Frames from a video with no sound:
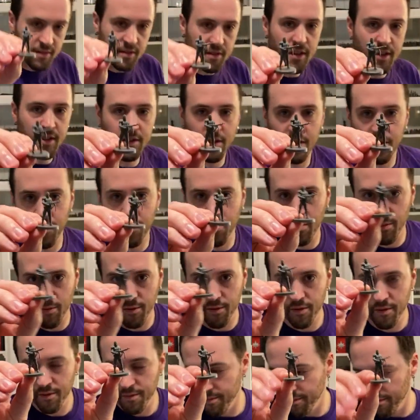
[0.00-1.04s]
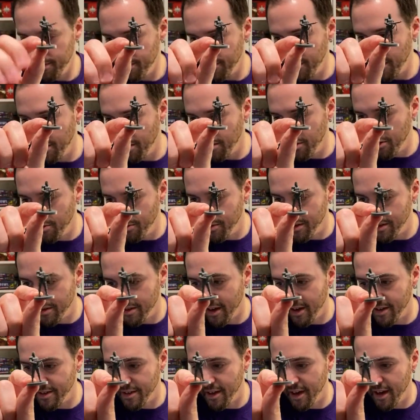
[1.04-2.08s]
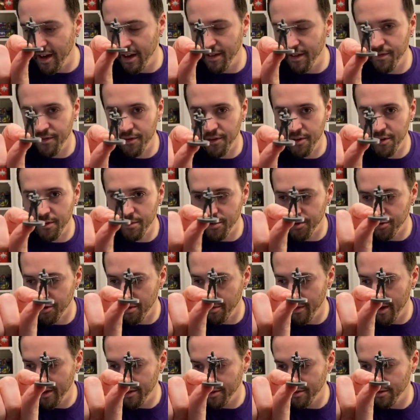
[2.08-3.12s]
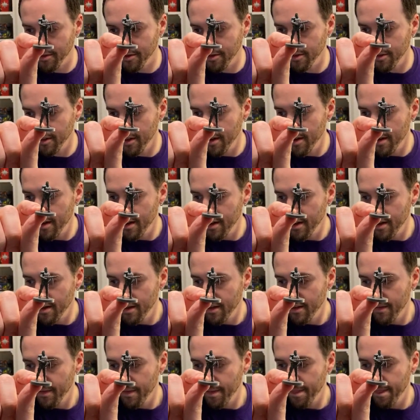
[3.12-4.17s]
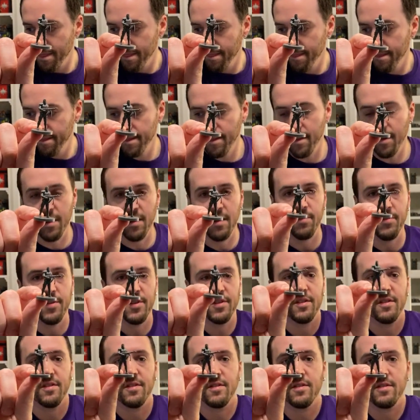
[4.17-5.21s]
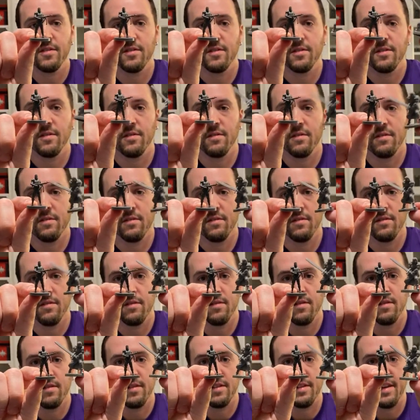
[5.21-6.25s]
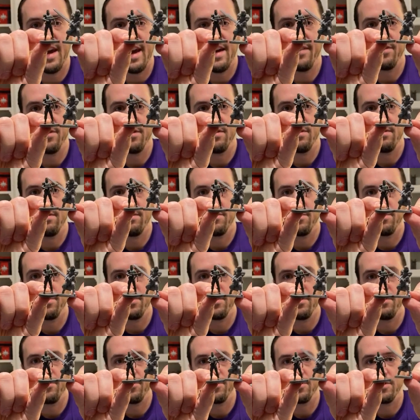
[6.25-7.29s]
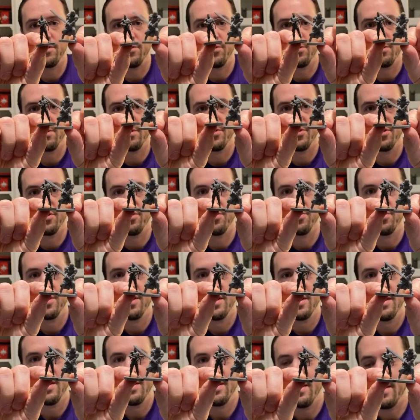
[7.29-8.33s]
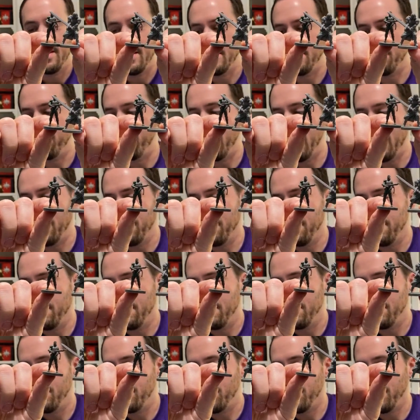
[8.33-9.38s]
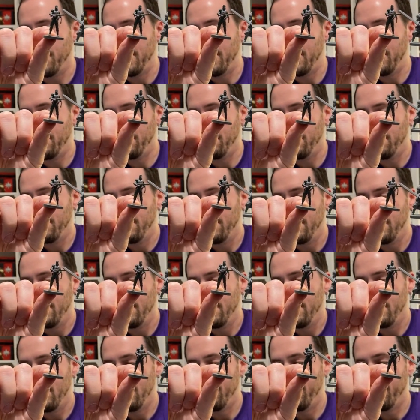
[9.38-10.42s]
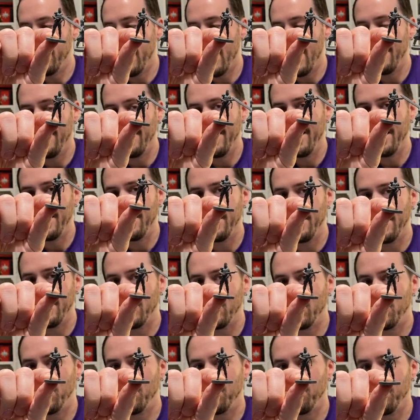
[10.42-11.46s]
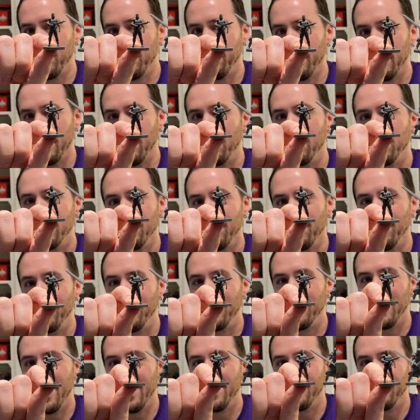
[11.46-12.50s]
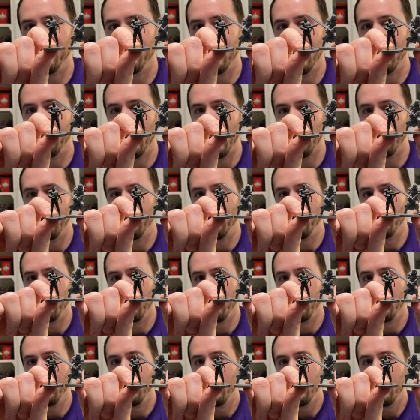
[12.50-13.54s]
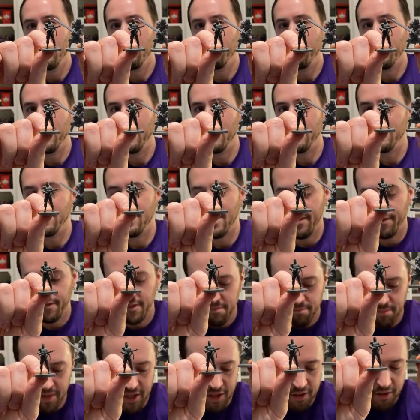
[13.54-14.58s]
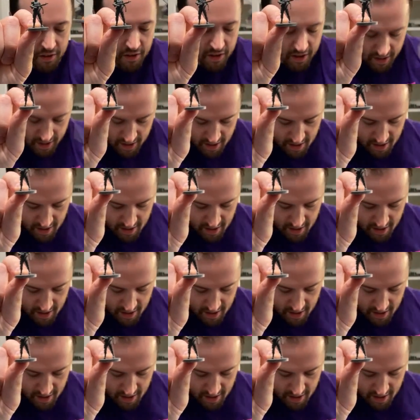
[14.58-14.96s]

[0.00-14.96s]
He's a normal, human-sized guy from Street Masters. This is Gavin from the first 4. So he's bigger, chunkier, not like extreme. Like you could still use these guys in the same game if you wanted, but he is definitely bigger.